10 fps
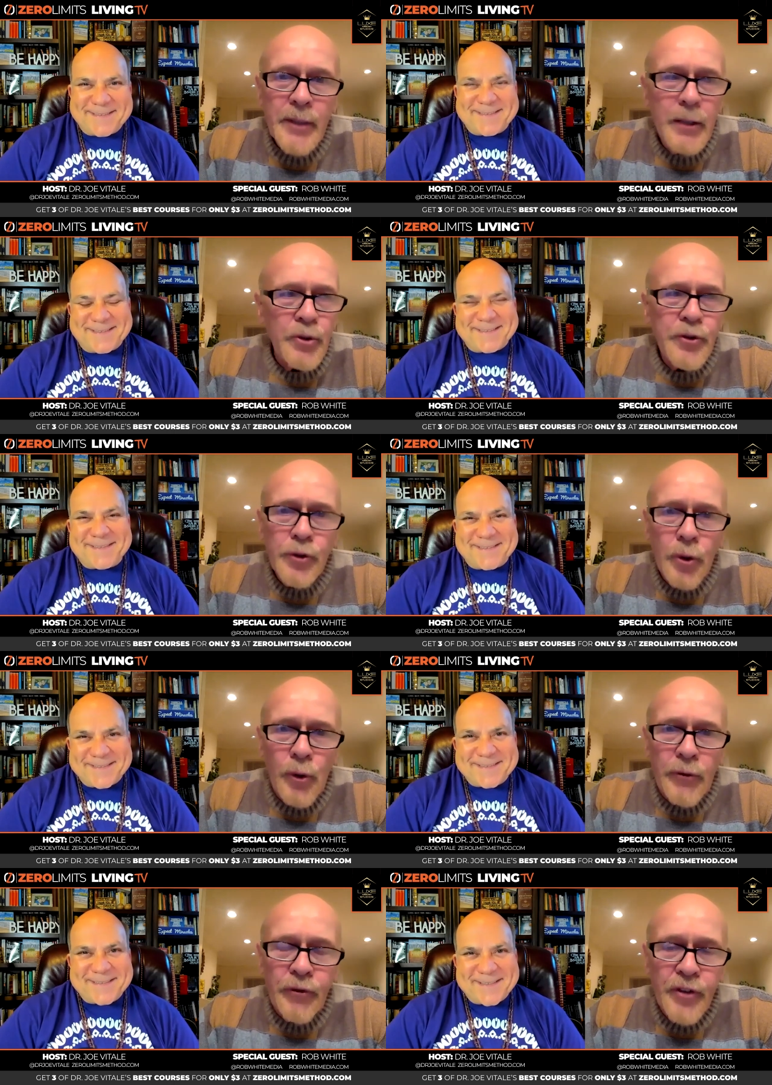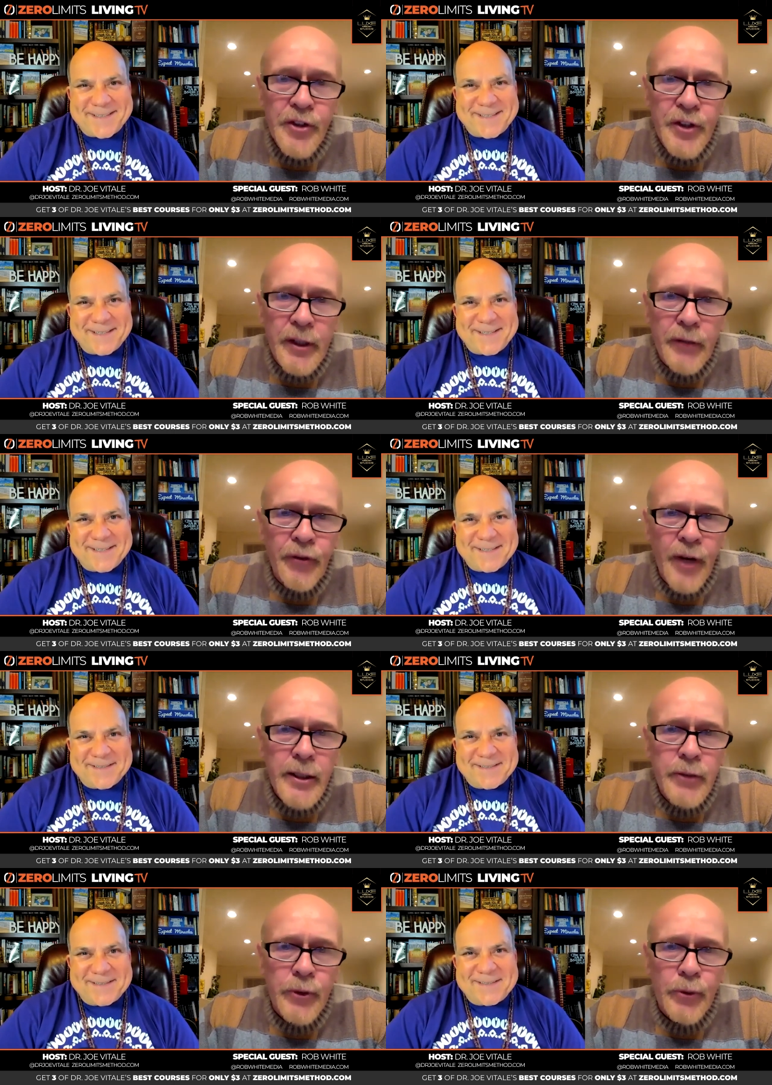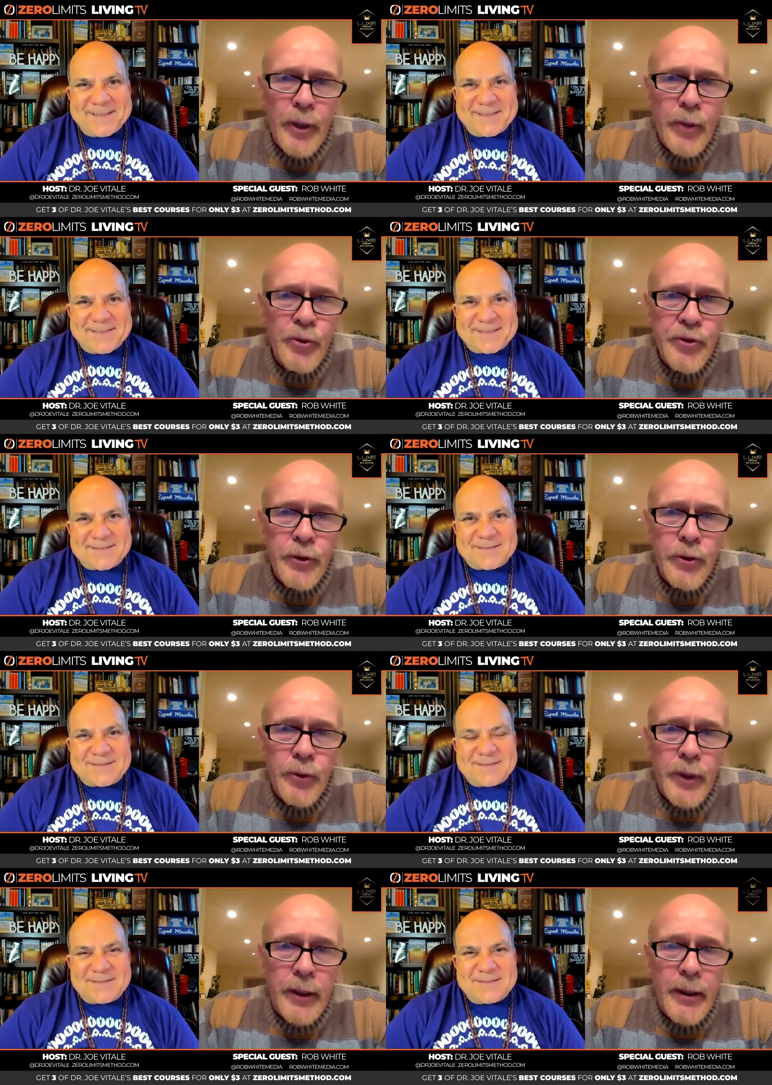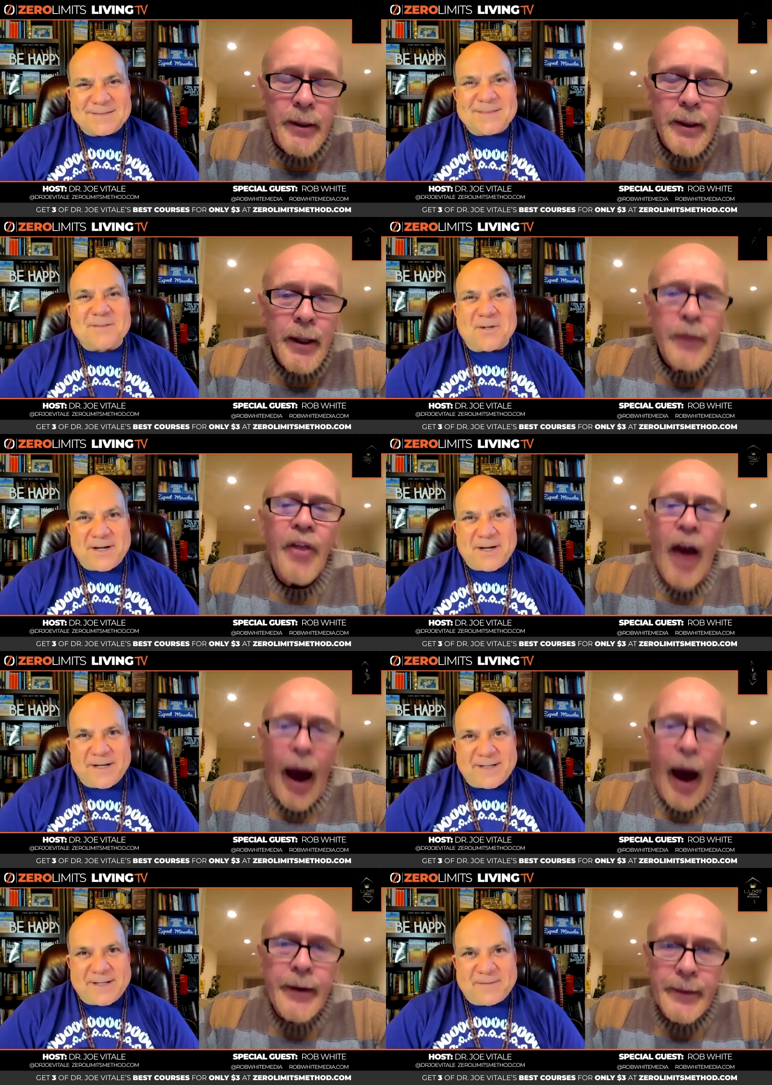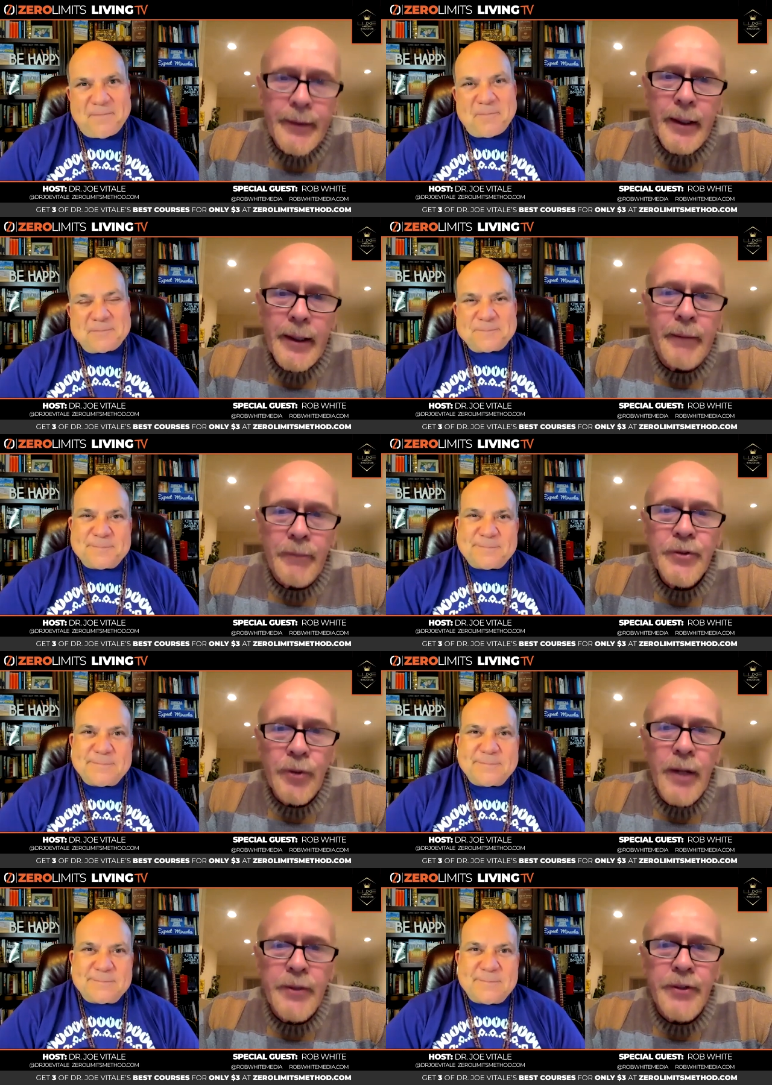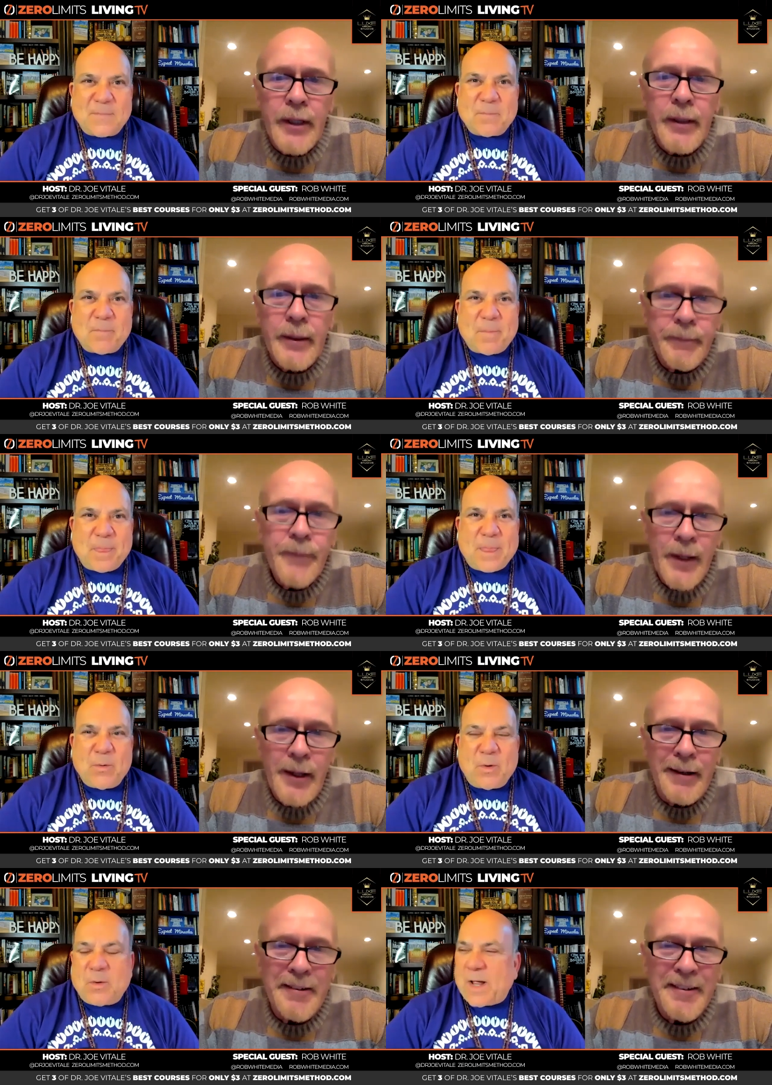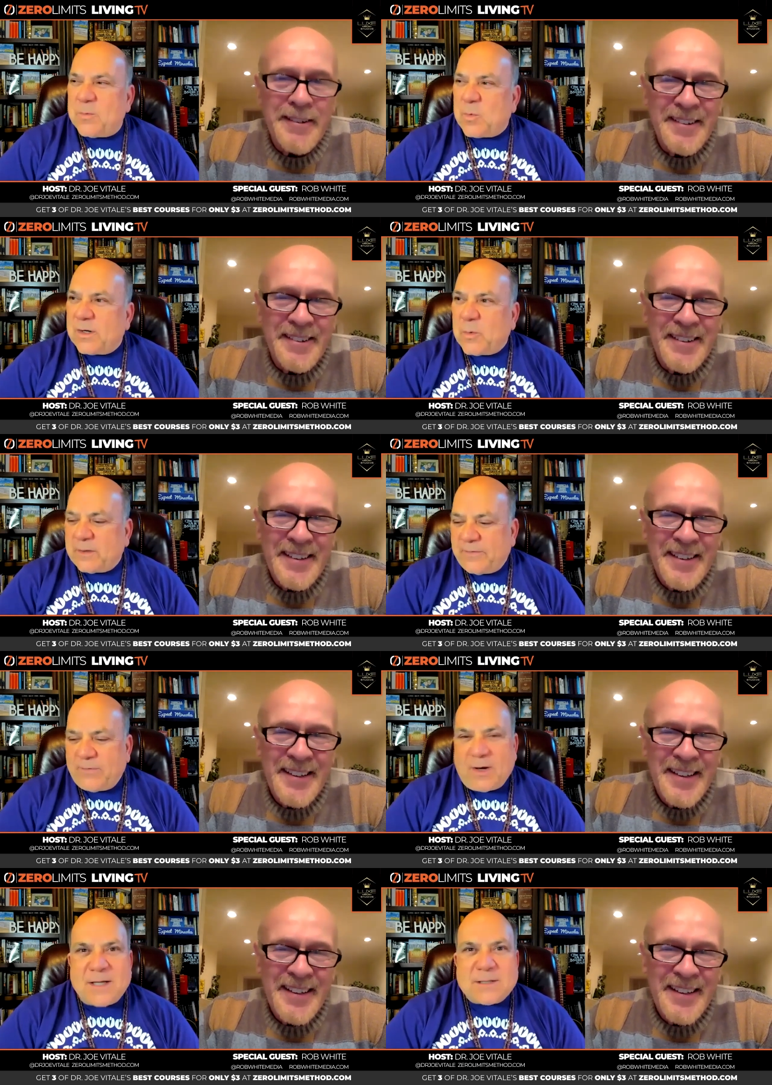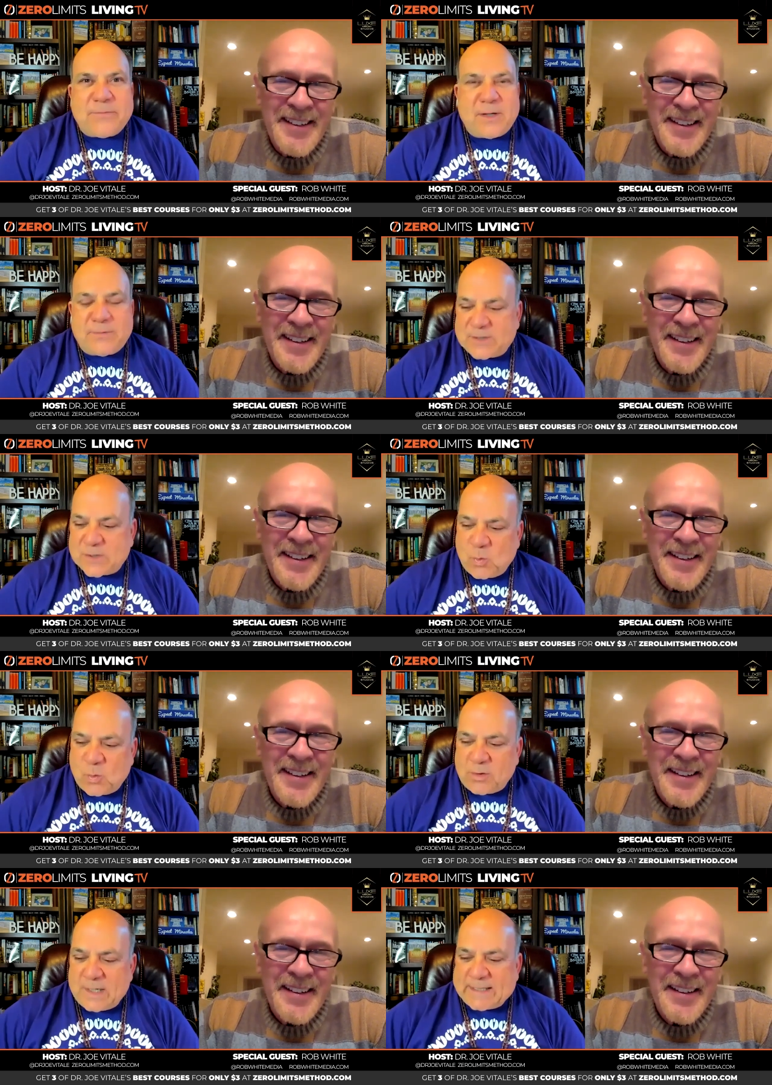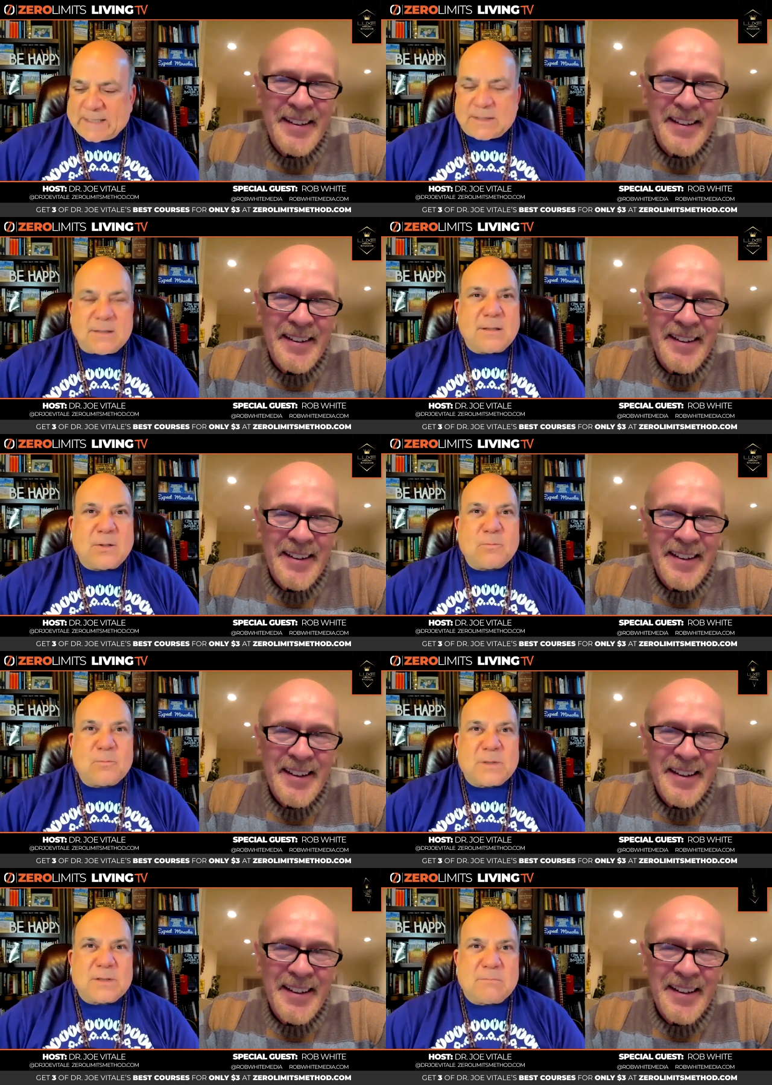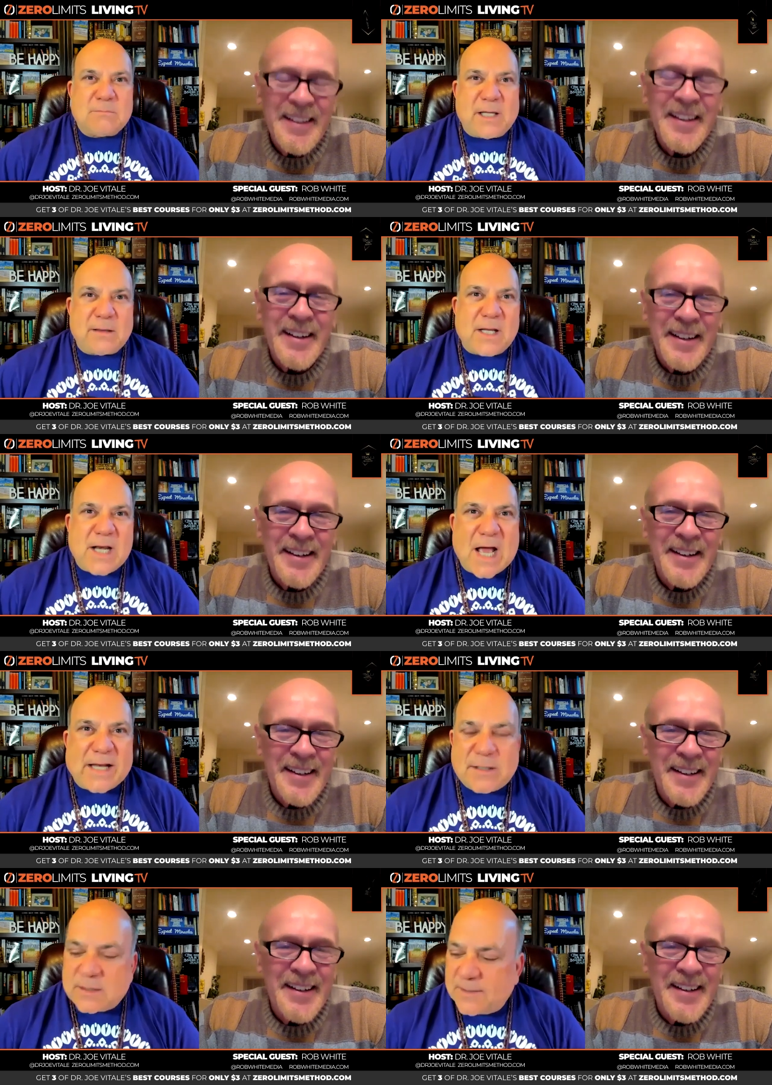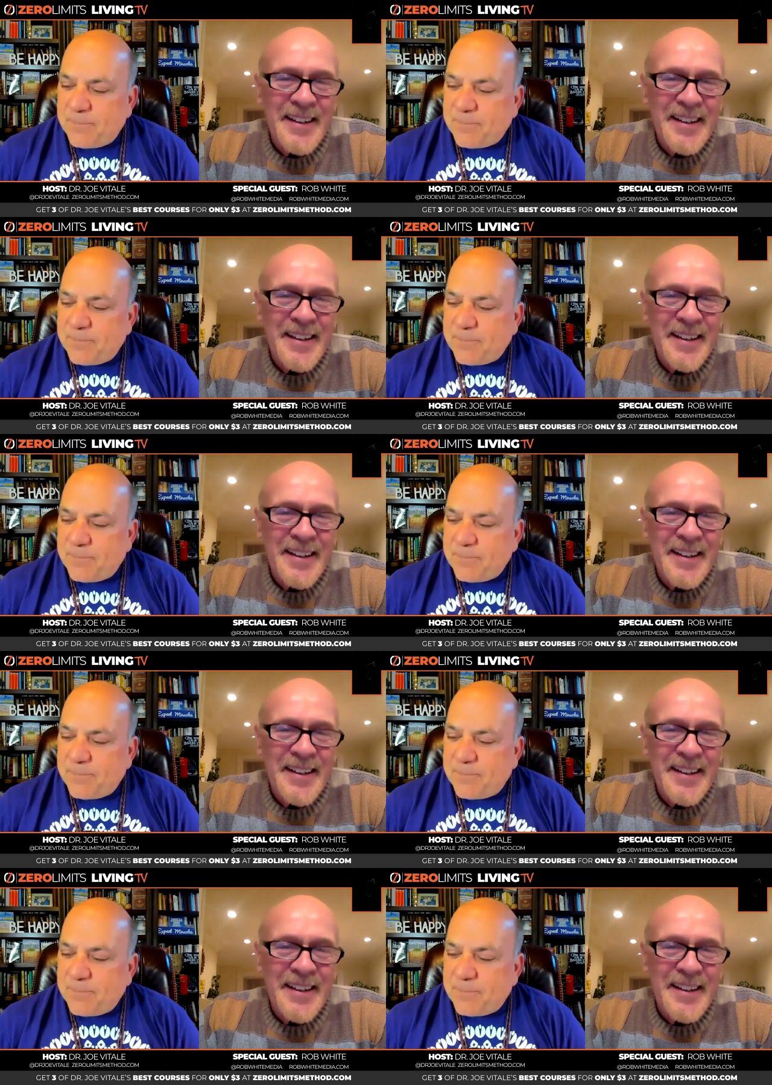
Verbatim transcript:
Speaker 1: it was so efficient and effective with what it was doing. Right. That, yeah. So that's it. Yeah. Well, I
Speaker 2: wonder what the philosophy of a squirrel is, you know, just get yeah. the nuts.